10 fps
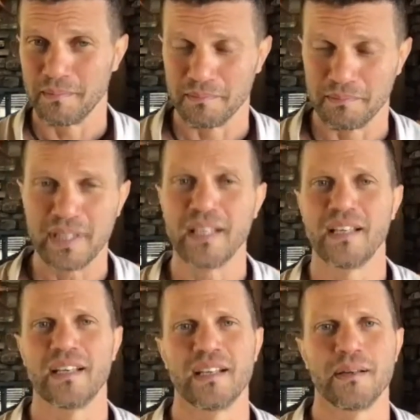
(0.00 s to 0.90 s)
be
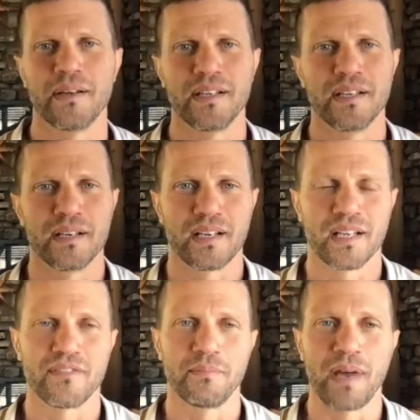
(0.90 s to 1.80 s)
in a
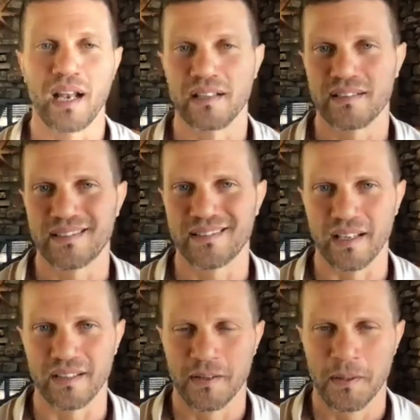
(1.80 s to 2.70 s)
kind of a balanced
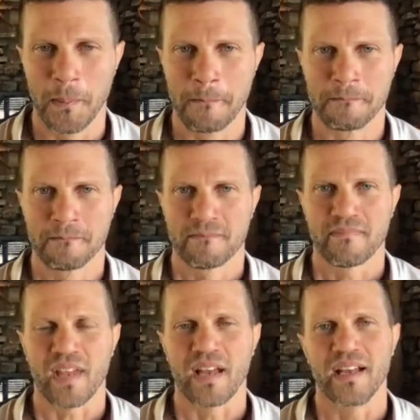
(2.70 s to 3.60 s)
state.
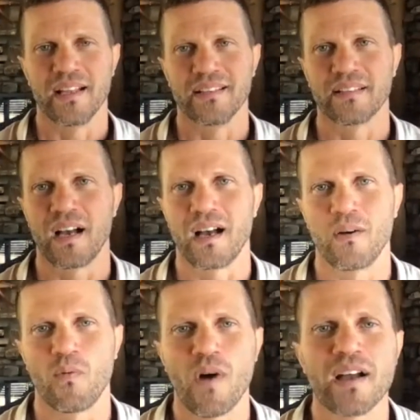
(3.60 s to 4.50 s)
And
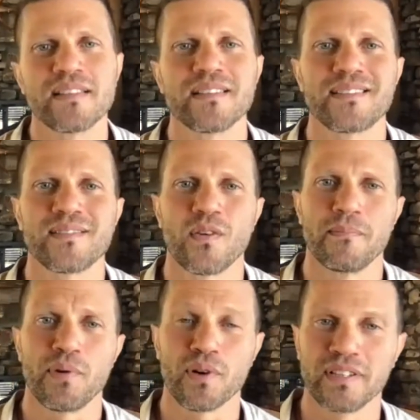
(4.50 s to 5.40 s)
why is it so
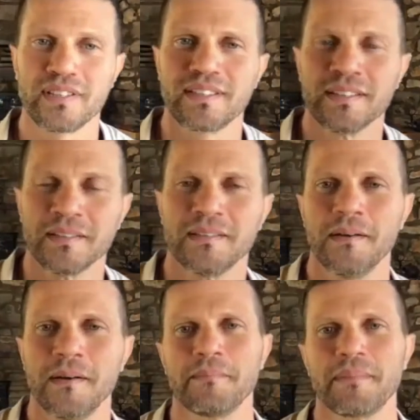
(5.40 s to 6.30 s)
important?
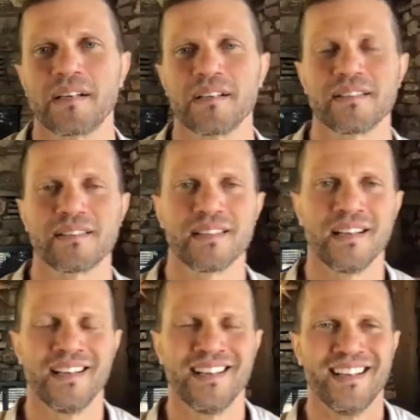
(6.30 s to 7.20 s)
Because
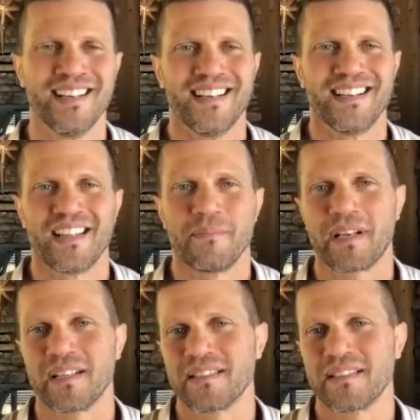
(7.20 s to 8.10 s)

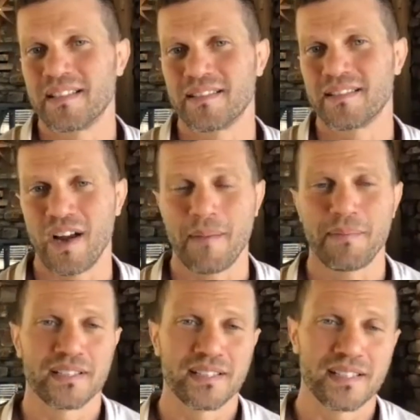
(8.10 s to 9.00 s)
this is our
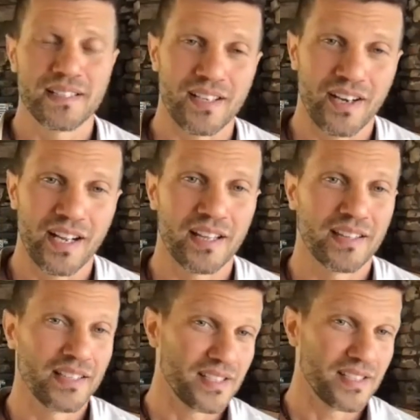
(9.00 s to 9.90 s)
happiness, this is our health,
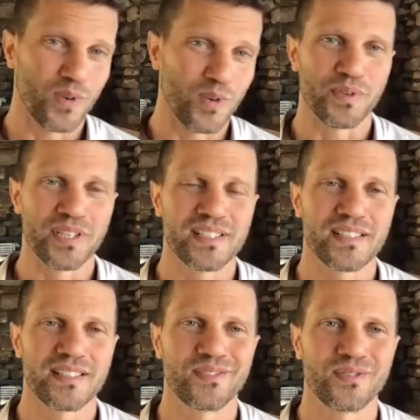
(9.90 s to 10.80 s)
and this is what brings
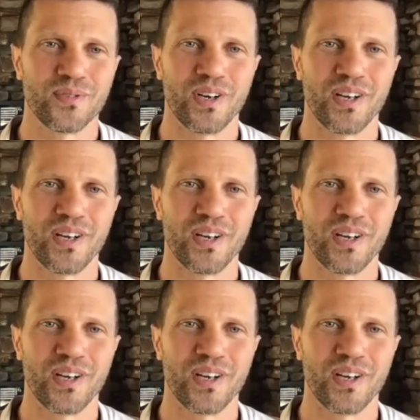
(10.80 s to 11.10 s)
us into